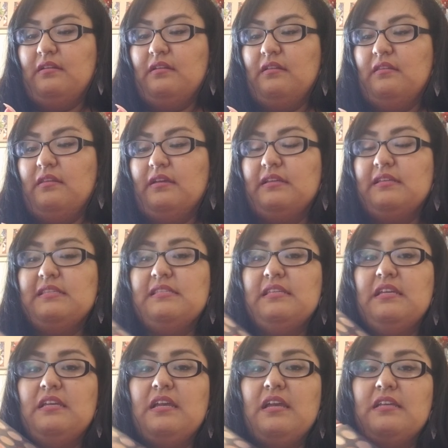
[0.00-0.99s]
and
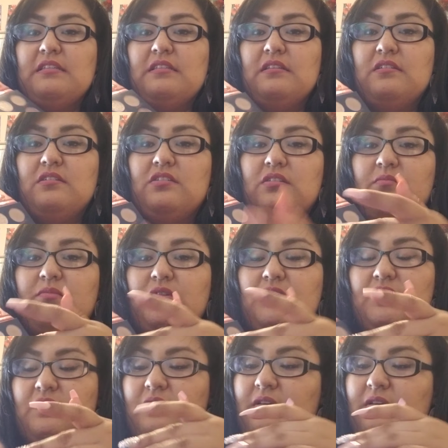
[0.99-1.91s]
Legacy has a shimmer to